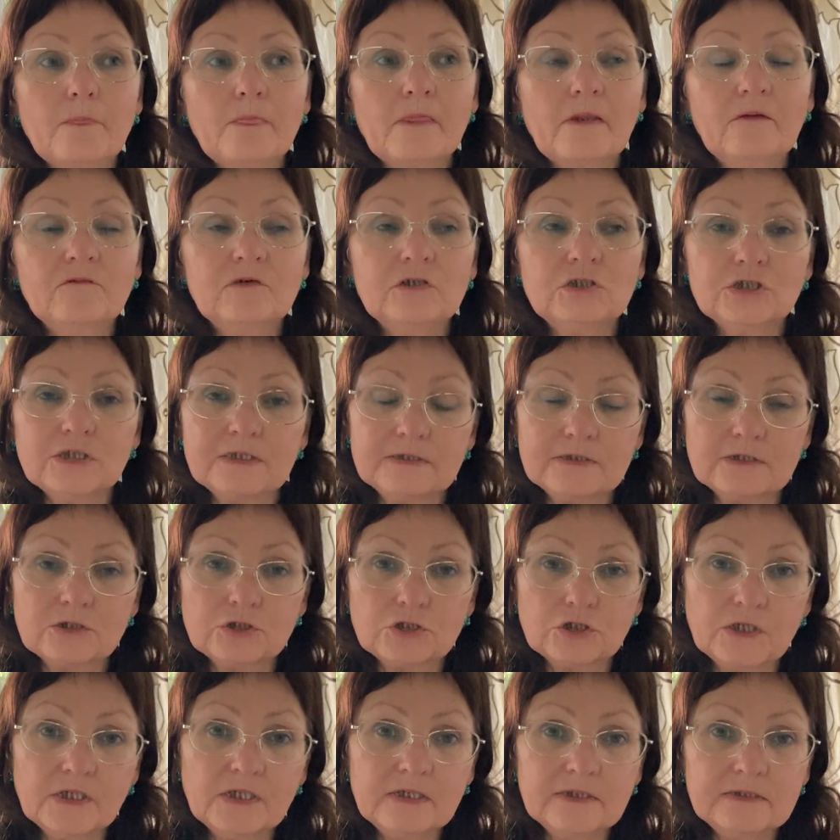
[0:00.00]
which
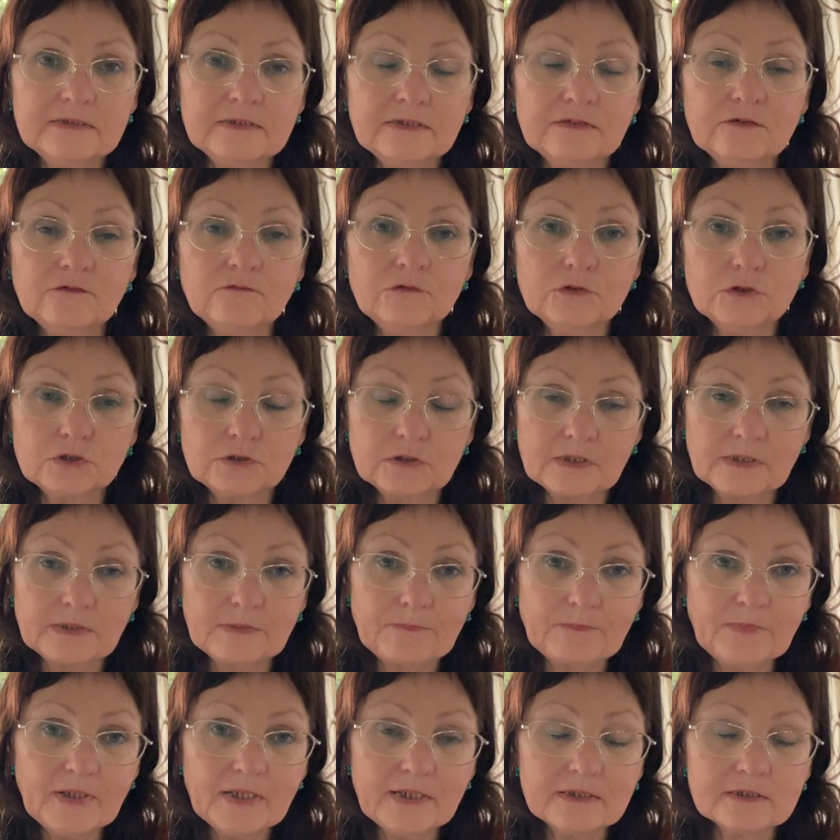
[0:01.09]
associated with
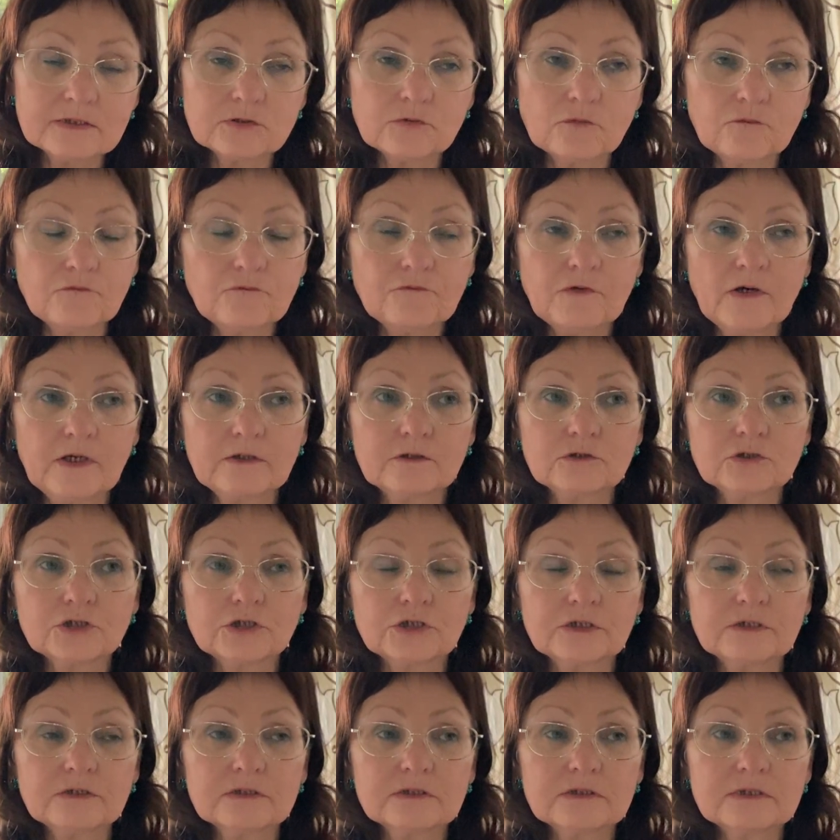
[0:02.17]
pairs of
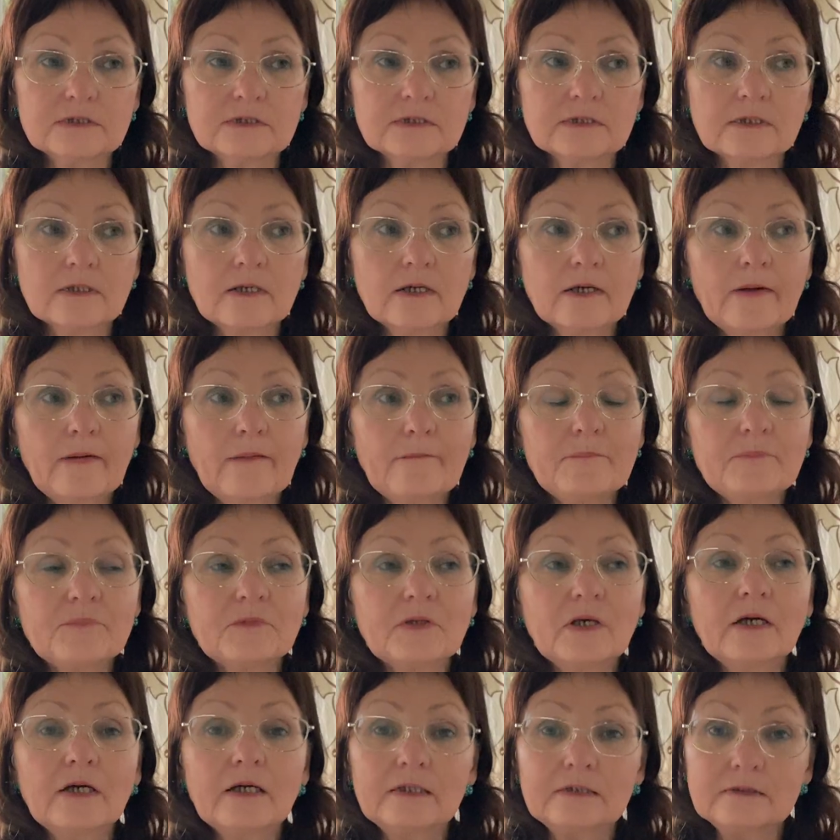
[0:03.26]
functions
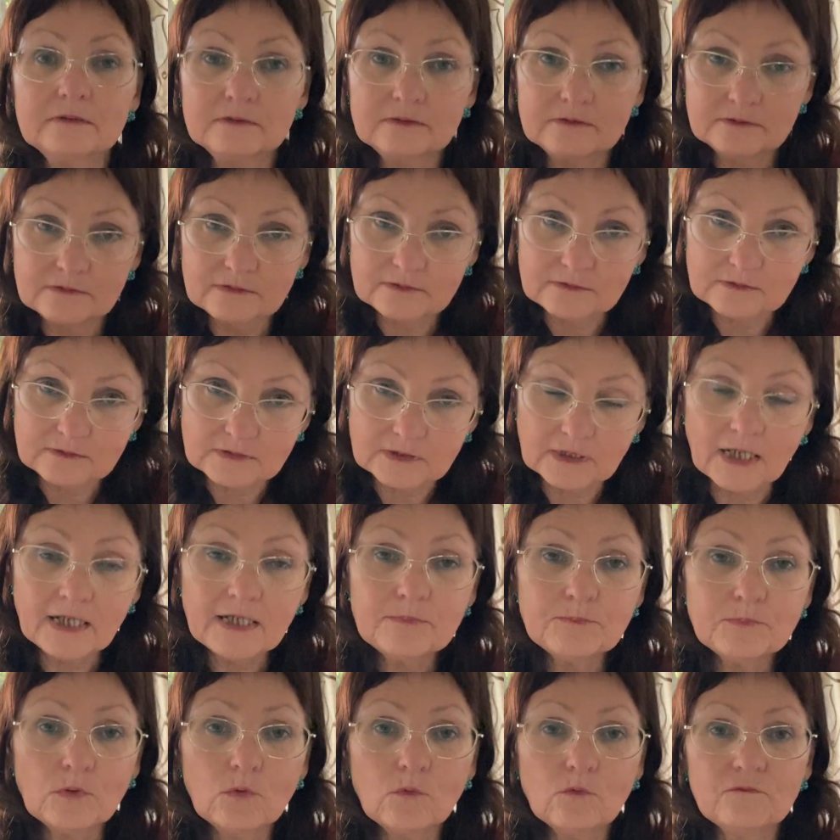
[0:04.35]
and
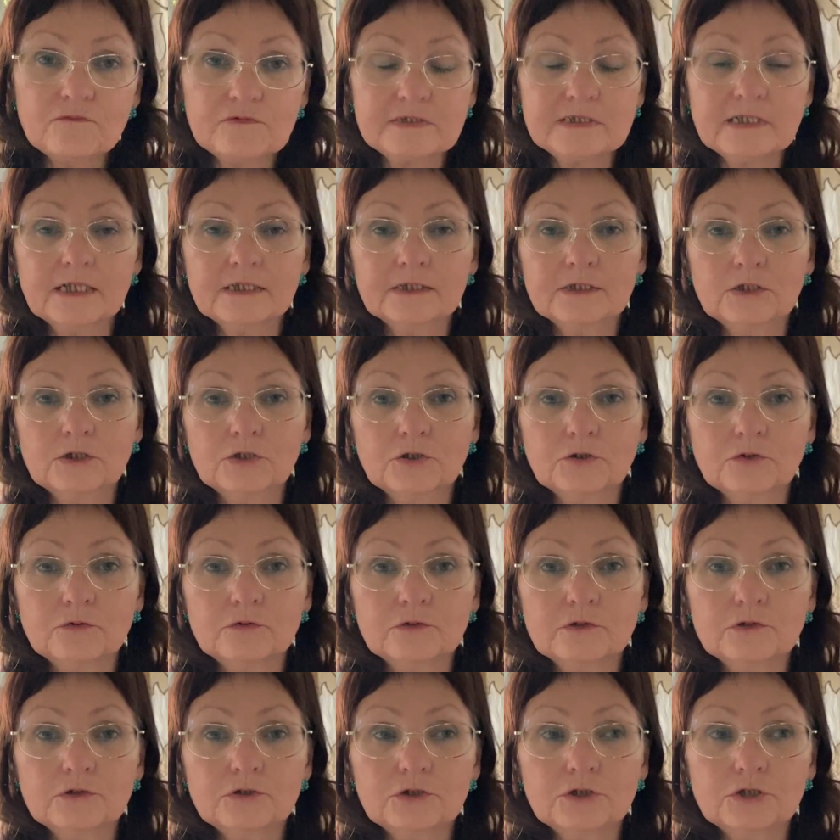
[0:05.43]
type of psychic
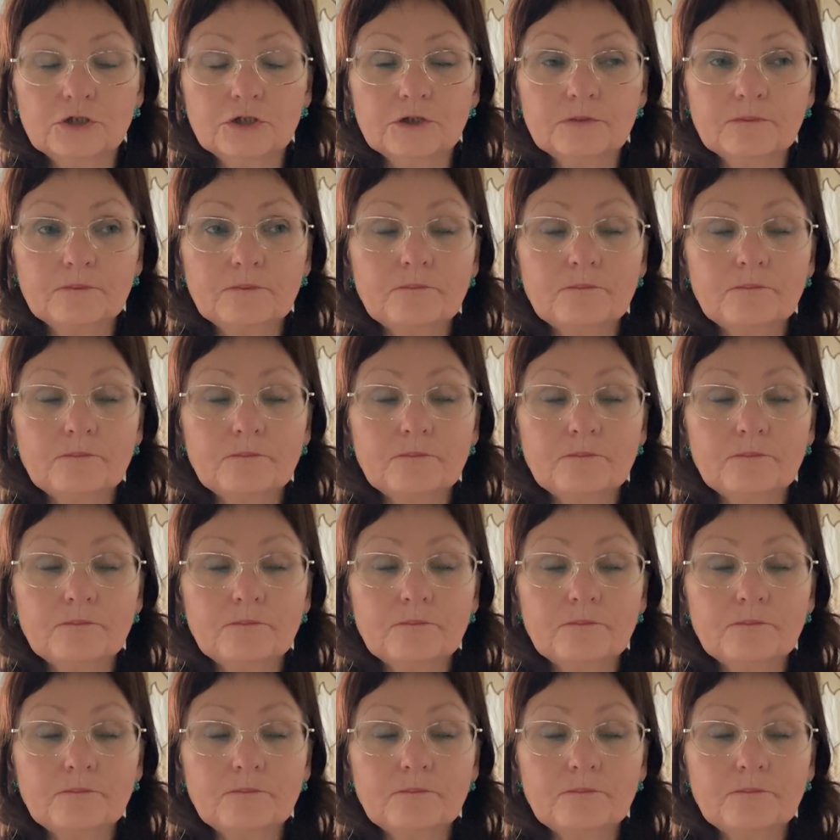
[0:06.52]
energy.